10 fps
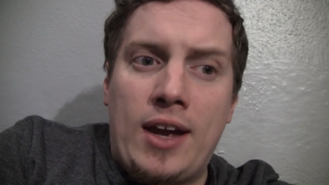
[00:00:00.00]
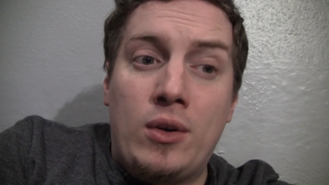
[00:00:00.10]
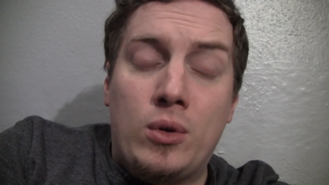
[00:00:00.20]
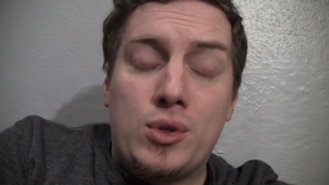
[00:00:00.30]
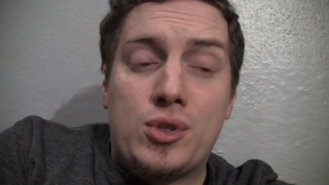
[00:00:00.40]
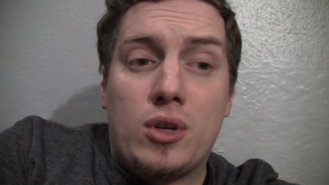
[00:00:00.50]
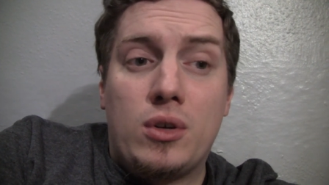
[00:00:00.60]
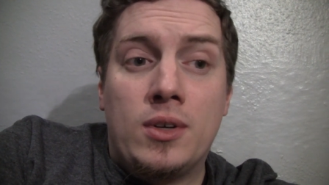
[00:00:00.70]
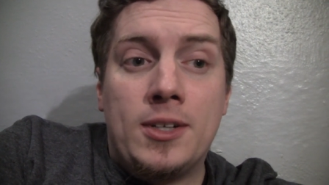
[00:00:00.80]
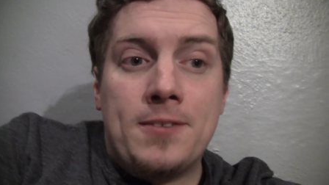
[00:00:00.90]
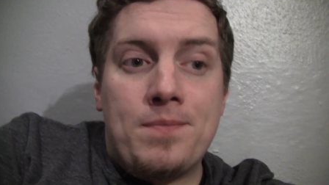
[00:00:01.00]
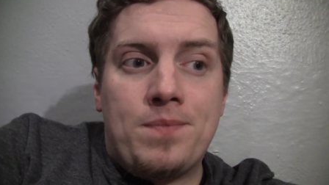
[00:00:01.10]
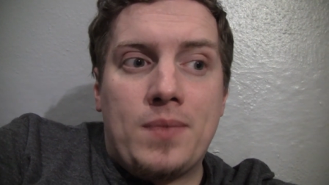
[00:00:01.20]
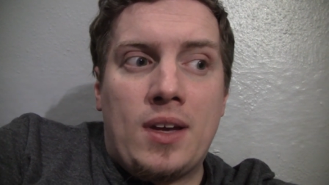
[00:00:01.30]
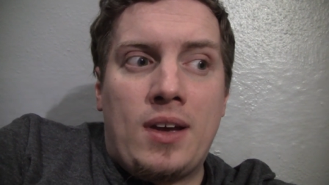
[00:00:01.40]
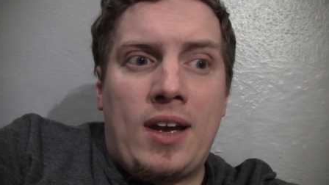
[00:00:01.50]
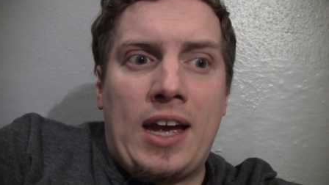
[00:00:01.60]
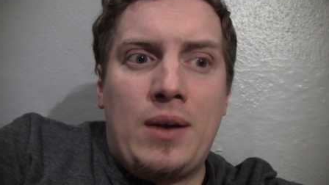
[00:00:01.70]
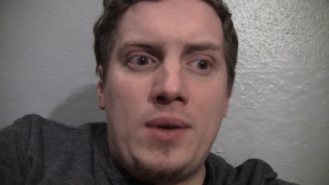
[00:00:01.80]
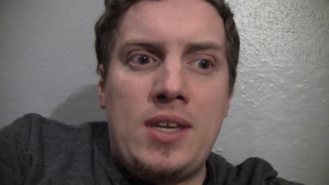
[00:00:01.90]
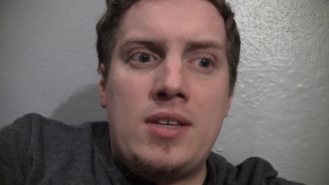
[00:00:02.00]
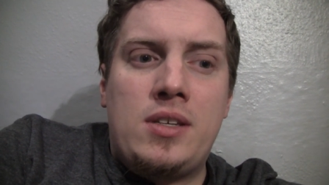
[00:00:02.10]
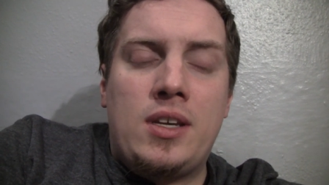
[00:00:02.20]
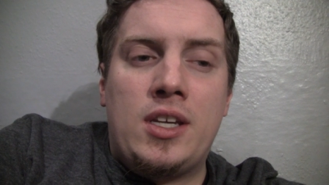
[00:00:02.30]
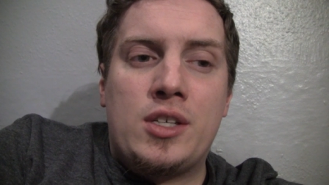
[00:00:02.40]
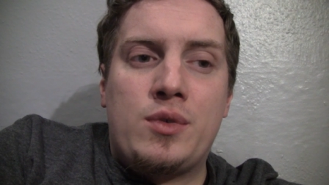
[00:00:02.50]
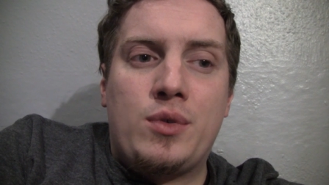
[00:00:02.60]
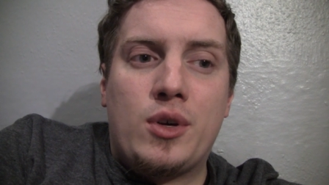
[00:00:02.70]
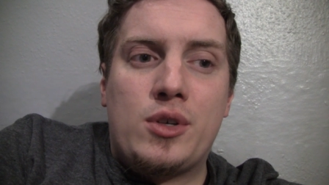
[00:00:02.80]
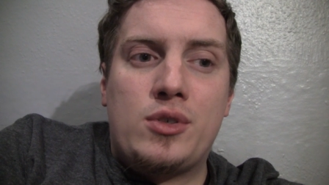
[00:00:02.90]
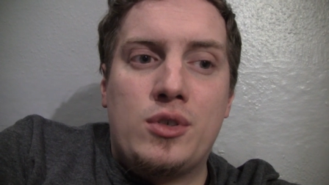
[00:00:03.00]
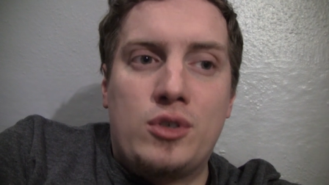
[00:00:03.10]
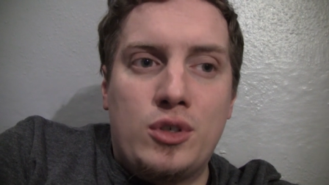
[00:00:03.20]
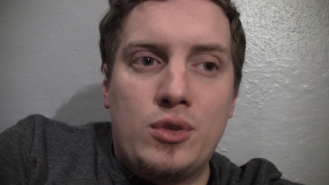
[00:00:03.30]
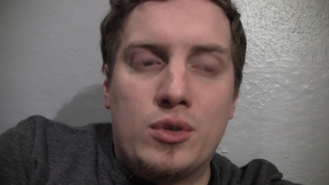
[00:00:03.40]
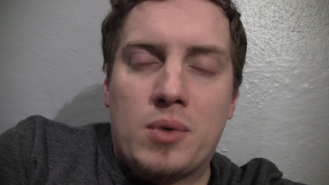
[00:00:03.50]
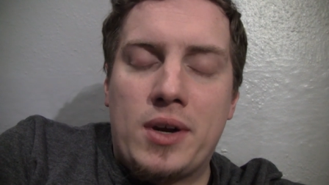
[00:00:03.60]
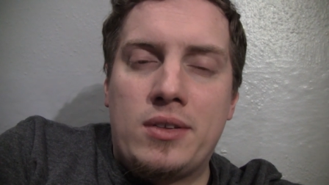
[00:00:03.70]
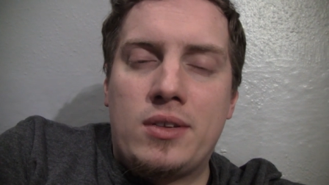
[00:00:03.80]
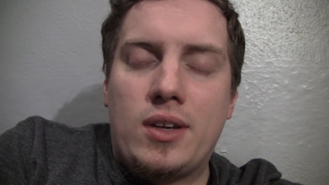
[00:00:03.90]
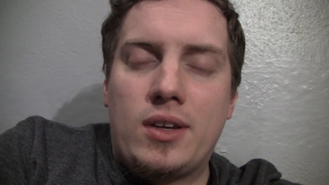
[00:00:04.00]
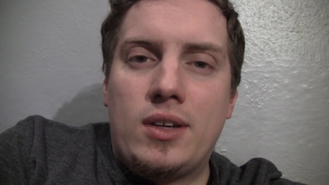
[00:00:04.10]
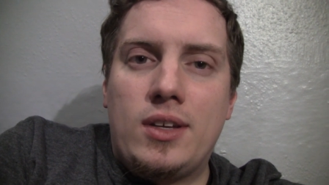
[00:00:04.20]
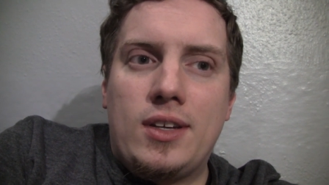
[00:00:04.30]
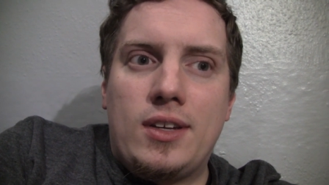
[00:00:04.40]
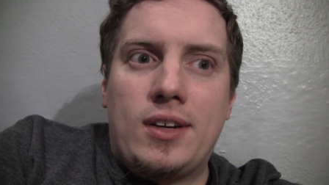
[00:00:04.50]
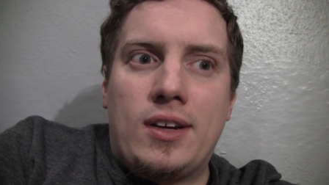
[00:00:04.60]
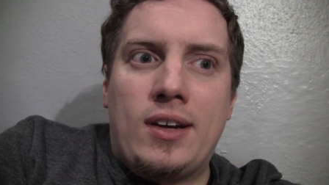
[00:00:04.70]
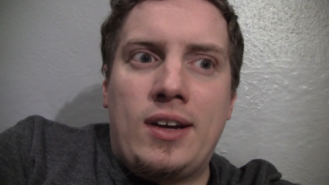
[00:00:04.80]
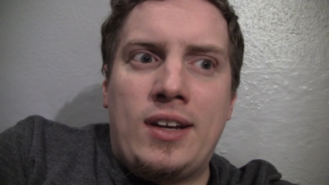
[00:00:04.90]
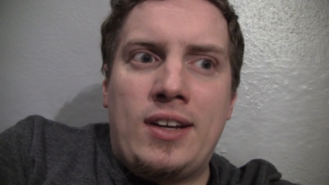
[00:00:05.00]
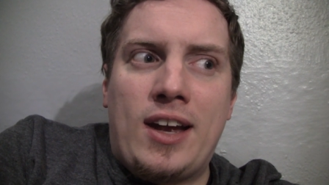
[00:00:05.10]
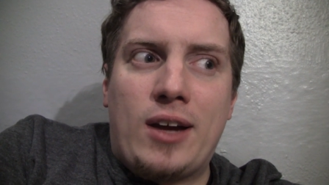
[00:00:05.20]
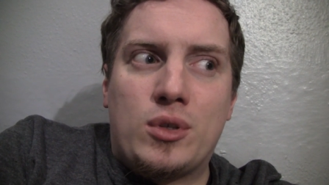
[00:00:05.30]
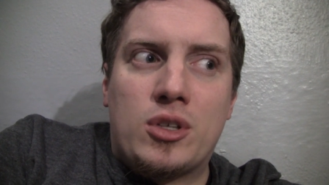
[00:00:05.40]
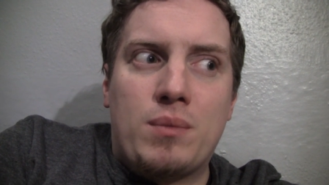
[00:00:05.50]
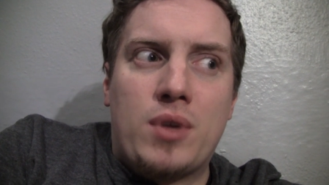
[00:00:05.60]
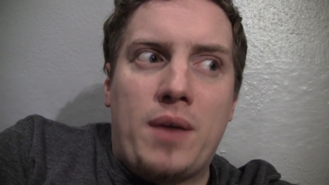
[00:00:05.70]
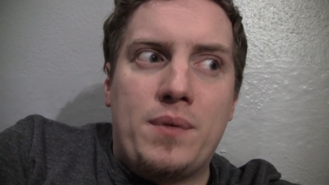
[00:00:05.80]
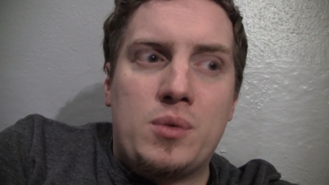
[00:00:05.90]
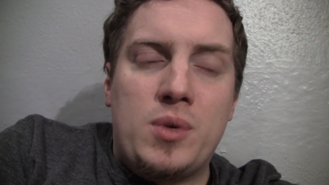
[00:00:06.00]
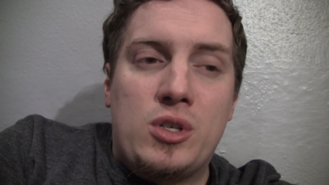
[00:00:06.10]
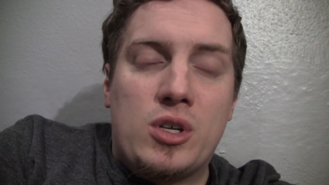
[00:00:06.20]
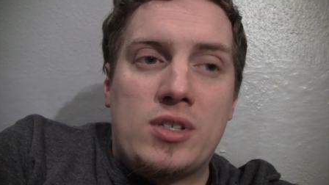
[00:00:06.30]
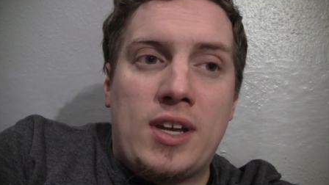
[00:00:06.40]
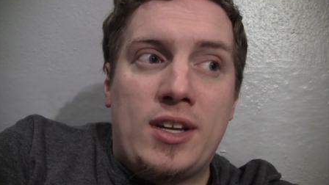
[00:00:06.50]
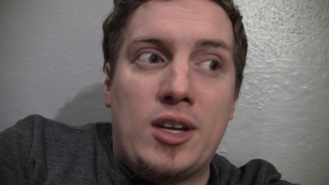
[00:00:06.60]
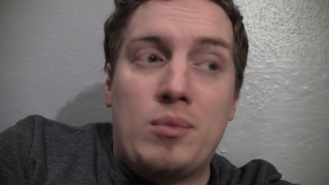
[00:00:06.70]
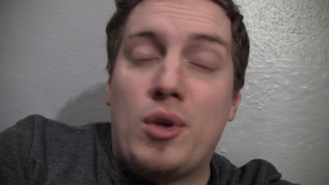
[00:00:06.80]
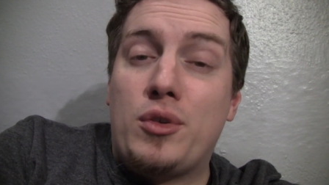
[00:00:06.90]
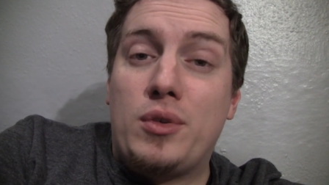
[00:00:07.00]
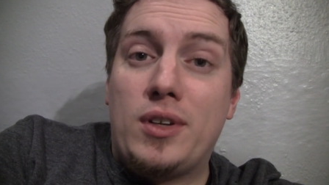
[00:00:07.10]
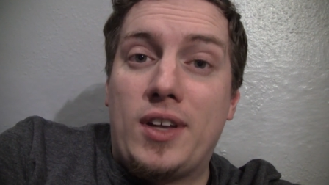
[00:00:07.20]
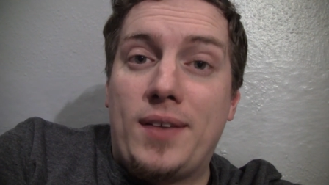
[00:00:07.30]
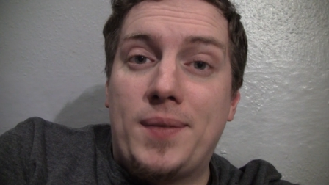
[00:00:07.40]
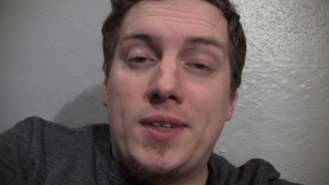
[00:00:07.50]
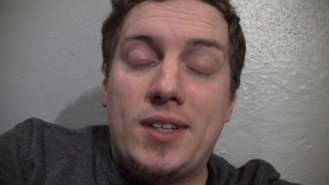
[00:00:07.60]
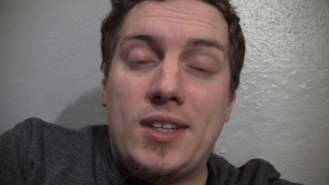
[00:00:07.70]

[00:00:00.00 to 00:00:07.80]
And also uh, how easy it is for us to do the right thing uh, and how sometimes we just end up not doing that